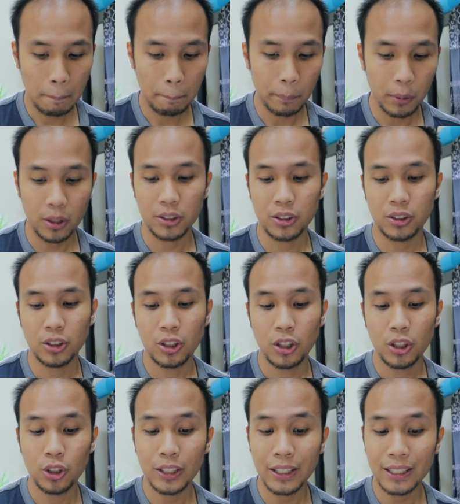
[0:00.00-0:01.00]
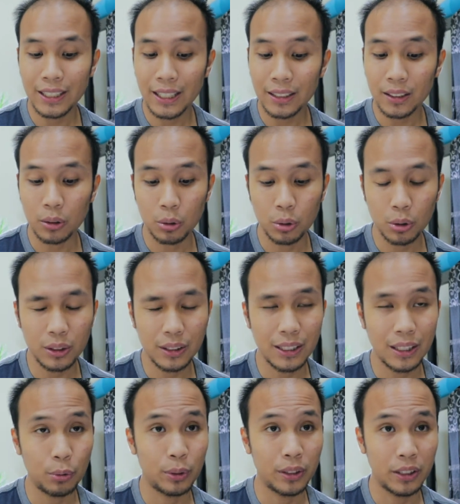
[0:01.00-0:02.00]
Plus, you can get a good
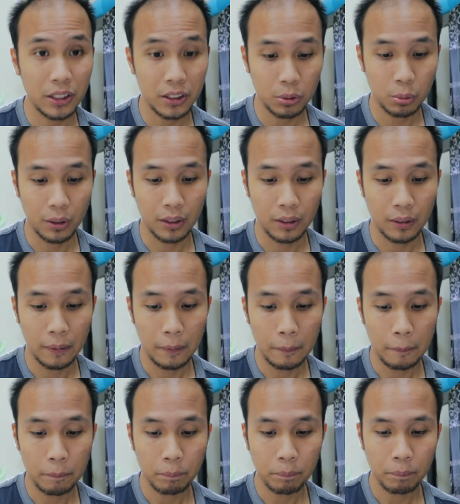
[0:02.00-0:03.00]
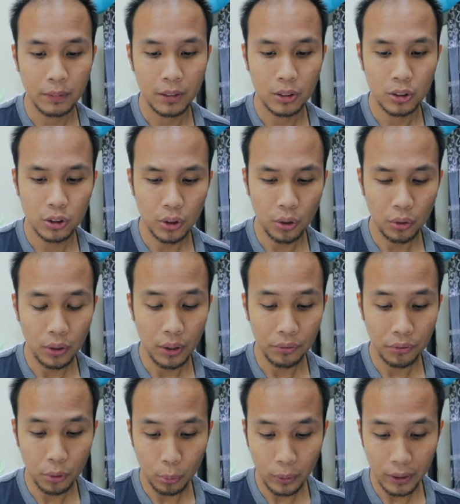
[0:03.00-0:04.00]
deal with this one. So
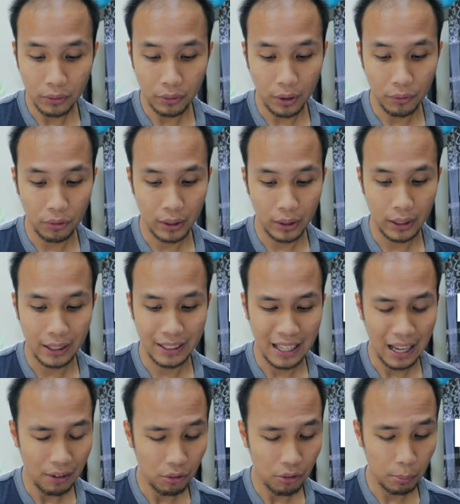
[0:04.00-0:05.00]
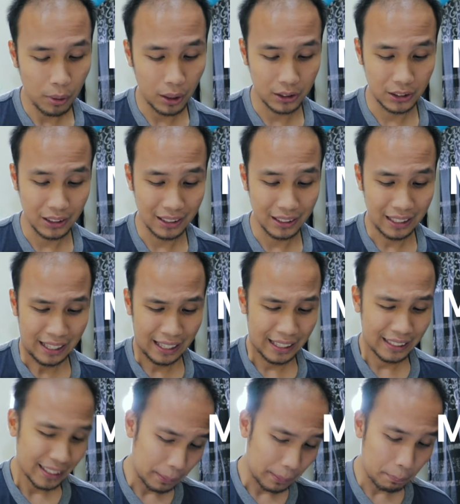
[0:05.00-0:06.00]
if you wait and have a budget,
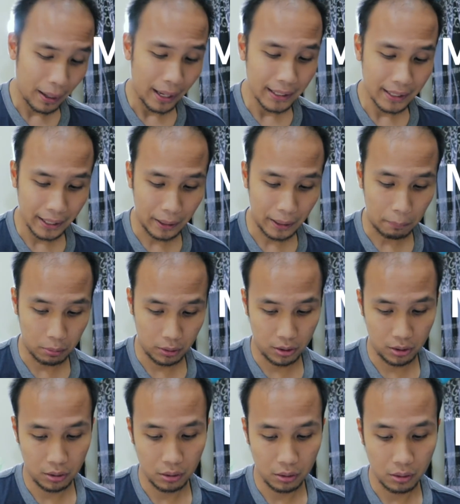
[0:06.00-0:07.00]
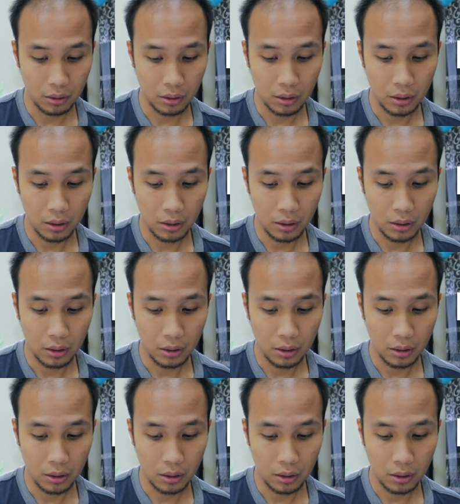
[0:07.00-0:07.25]
then buy the AirPods too.